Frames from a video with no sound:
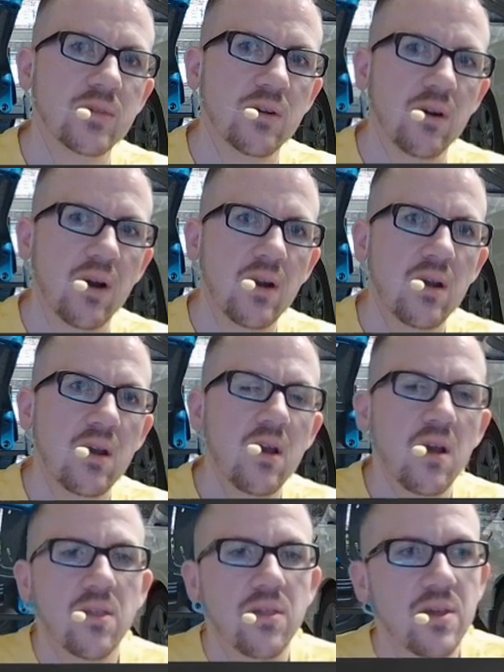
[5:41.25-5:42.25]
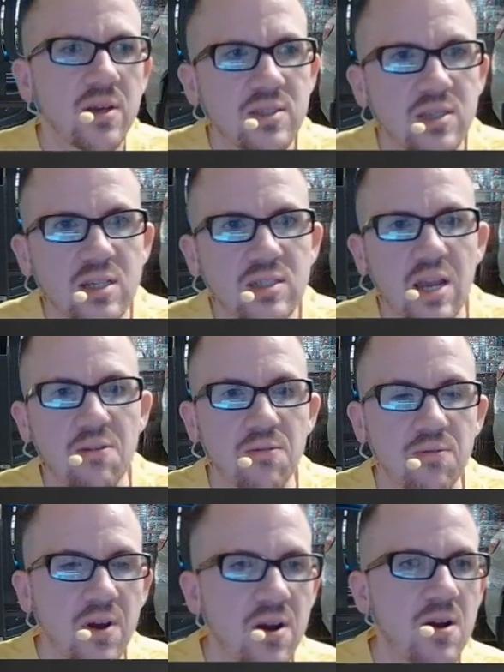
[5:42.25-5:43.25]
All right. This is a
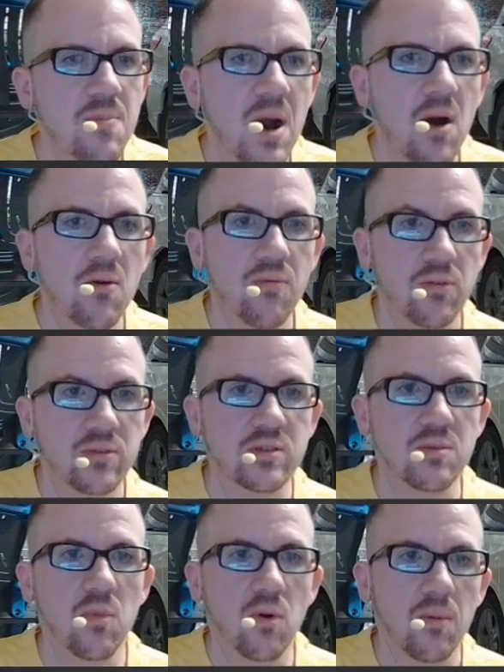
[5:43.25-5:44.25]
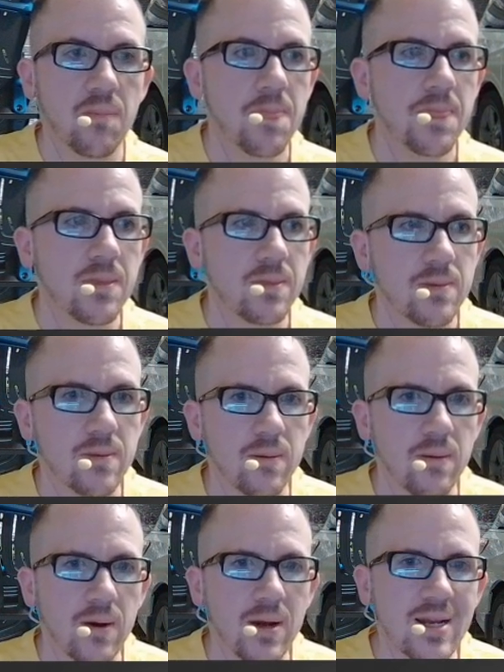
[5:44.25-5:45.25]
very powerful symbol. All
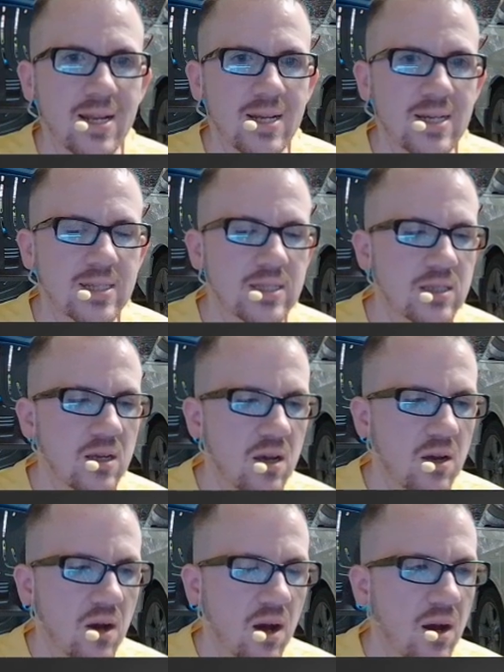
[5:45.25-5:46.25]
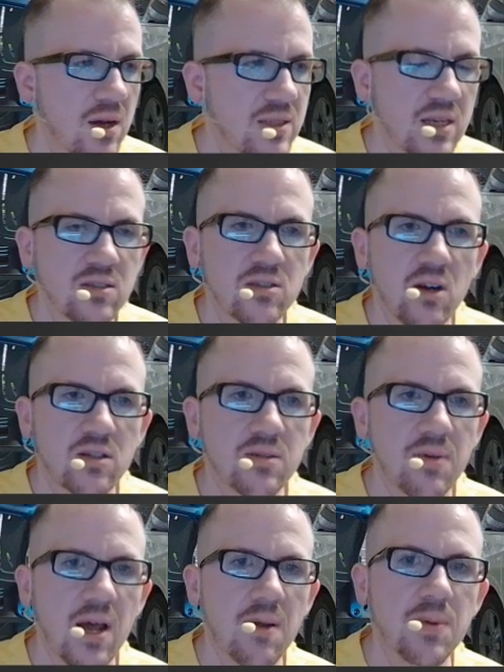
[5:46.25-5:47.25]
right. It is, Tesla talked
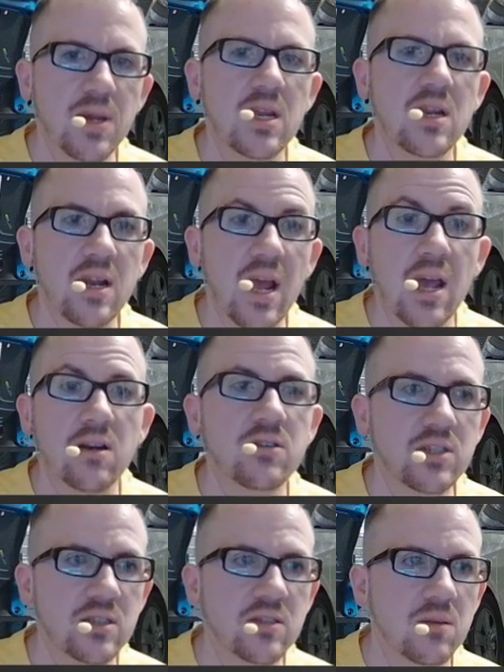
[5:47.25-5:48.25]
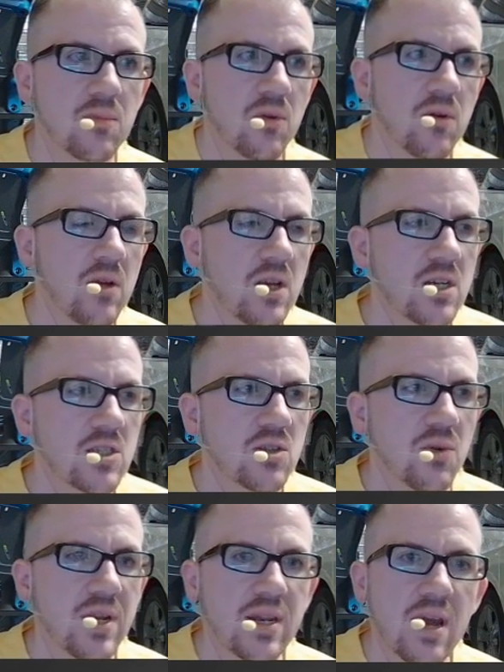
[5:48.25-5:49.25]
about it being an energy symbol. So
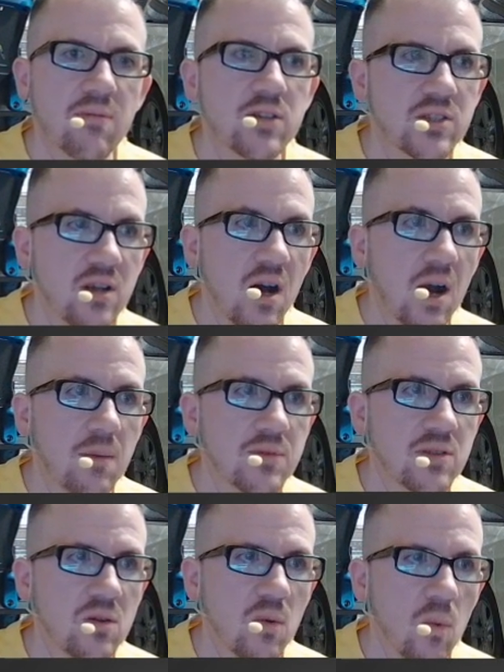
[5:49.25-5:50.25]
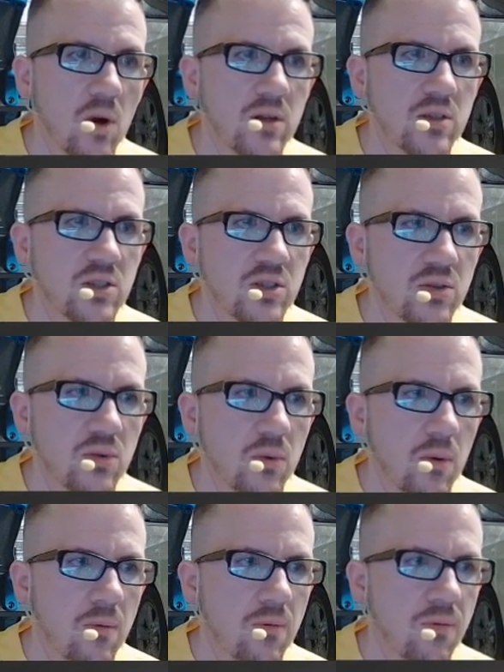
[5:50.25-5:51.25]
it never stops. 1, 2,
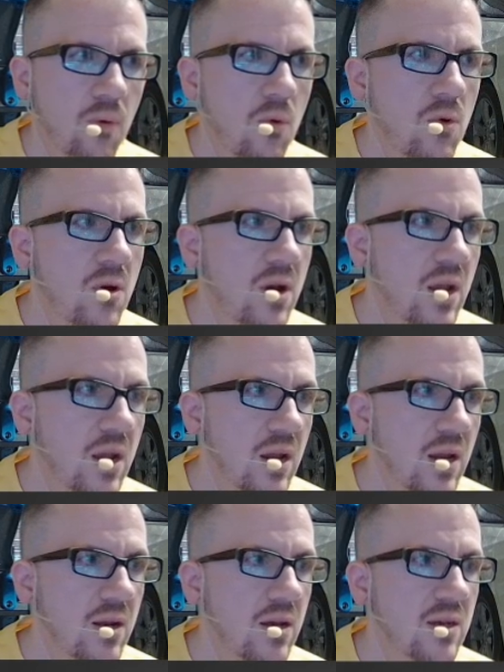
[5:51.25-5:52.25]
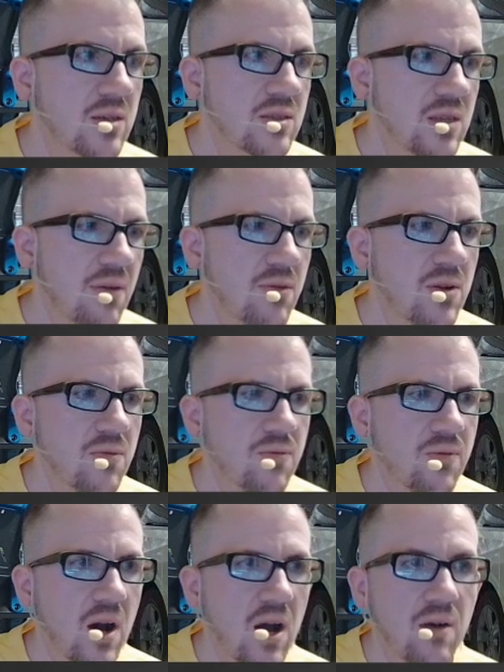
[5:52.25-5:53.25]
4, 8, 7,
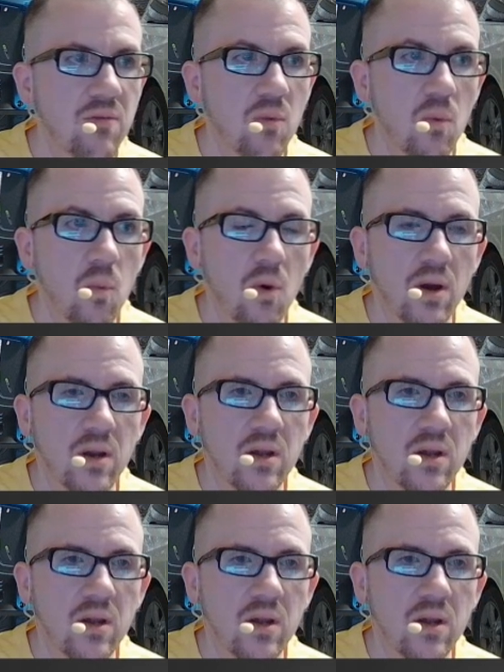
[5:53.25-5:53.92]
5, 1.